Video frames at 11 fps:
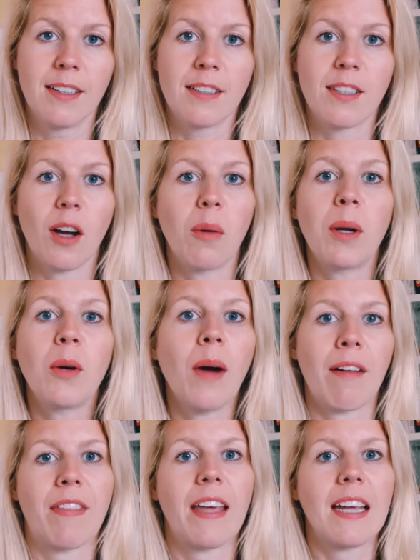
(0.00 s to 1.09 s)
So we all
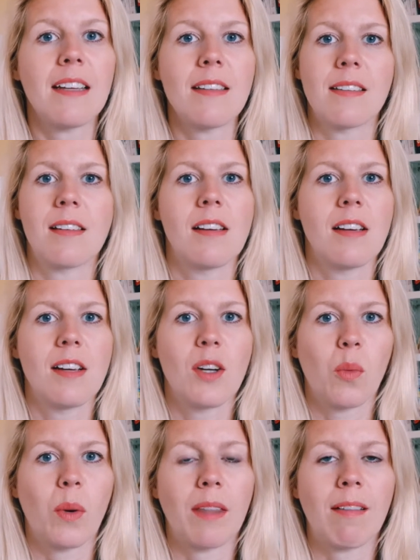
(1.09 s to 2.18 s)
have these,
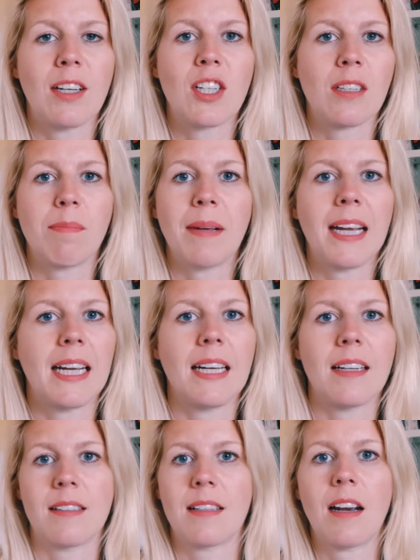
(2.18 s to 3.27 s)
whether it just
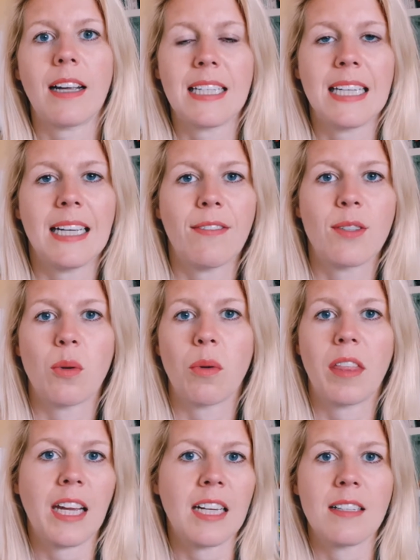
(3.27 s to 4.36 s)
be slight tiffs or
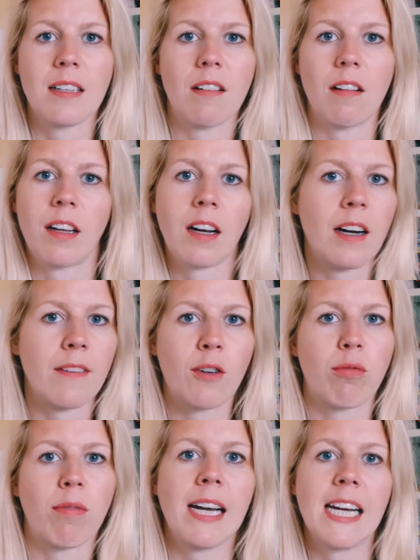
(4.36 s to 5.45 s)
things kind of
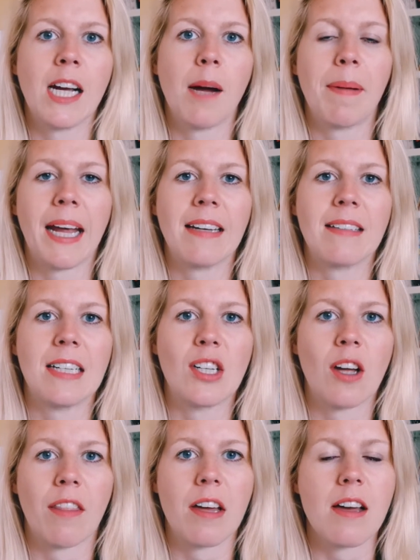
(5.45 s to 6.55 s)
grating up against each
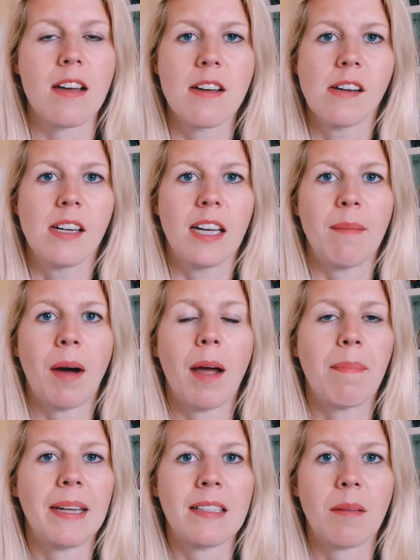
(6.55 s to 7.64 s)
other. It might
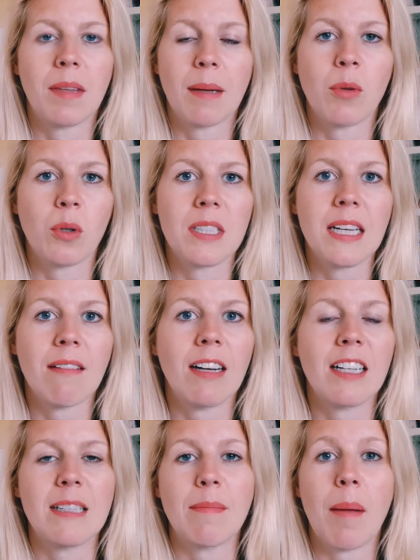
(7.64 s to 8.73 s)
be something more
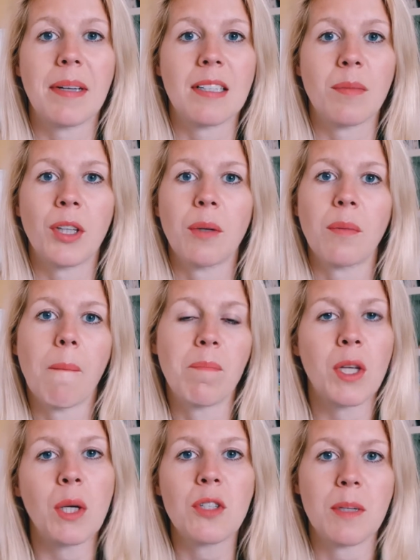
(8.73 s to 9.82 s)
serious. It might be someone that
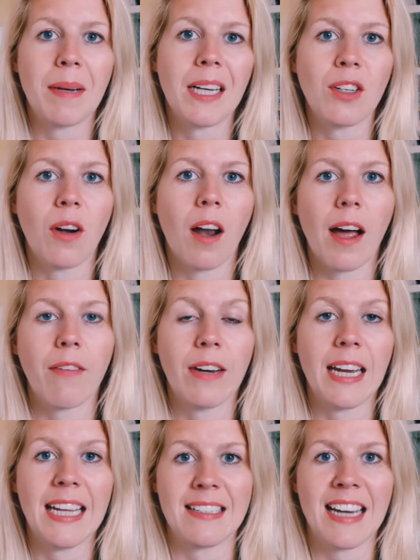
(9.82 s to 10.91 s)
used to be in your life and
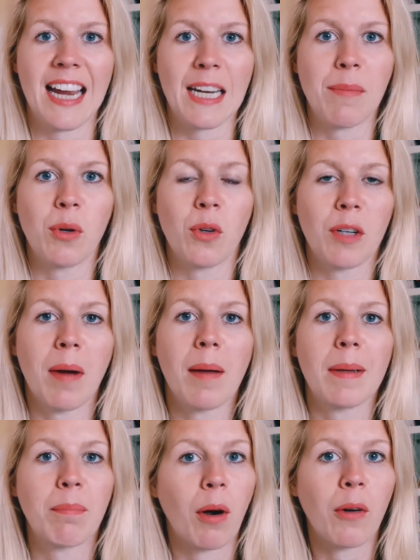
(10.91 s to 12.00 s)
it isn't anymore, and you might
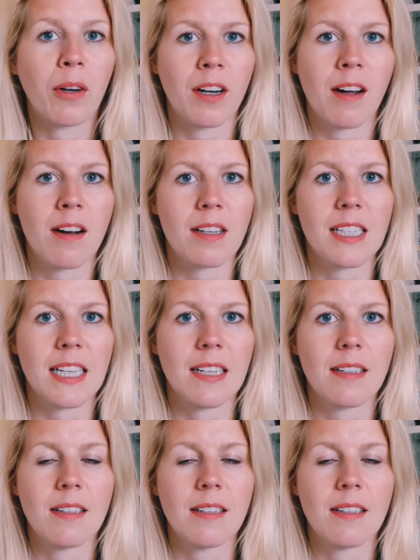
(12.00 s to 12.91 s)
be brokenhearted.